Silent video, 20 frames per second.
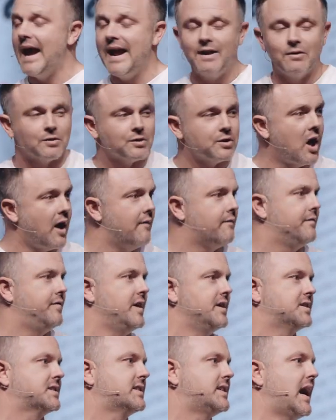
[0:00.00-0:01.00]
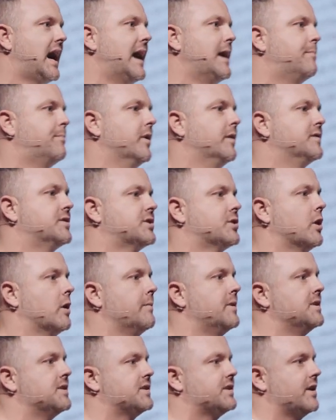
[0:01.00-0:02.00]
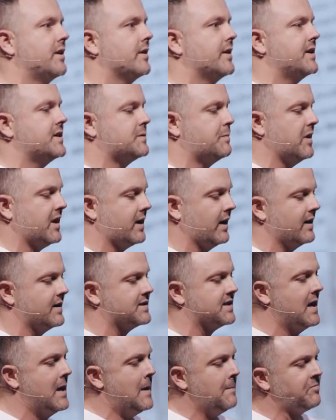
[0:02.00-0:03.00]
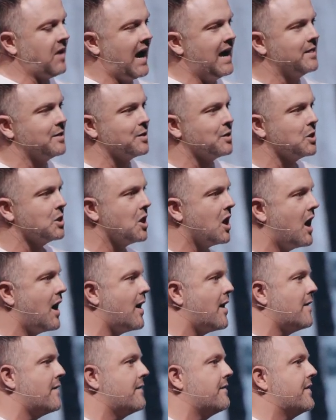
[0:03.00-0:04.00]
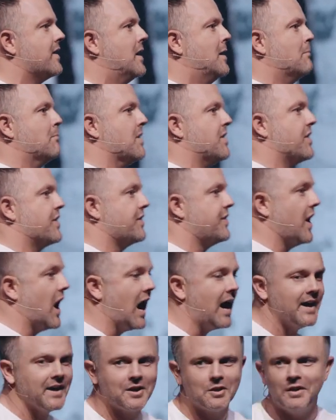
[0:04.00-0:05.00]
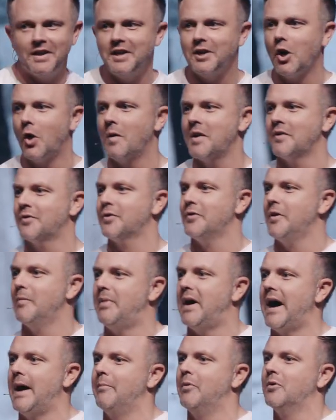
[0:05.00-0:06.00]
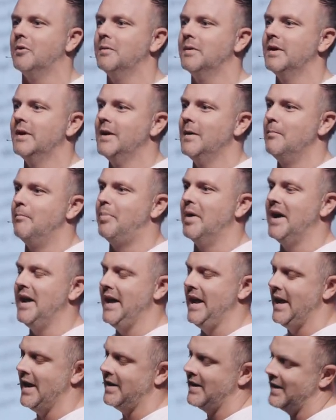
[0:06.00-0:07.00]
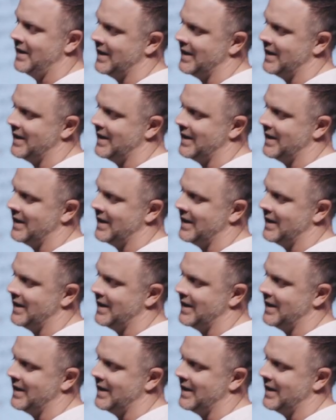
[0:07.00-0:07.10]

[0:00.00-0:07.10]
love this type of sermon series because I love methodically going through the Bible, but in an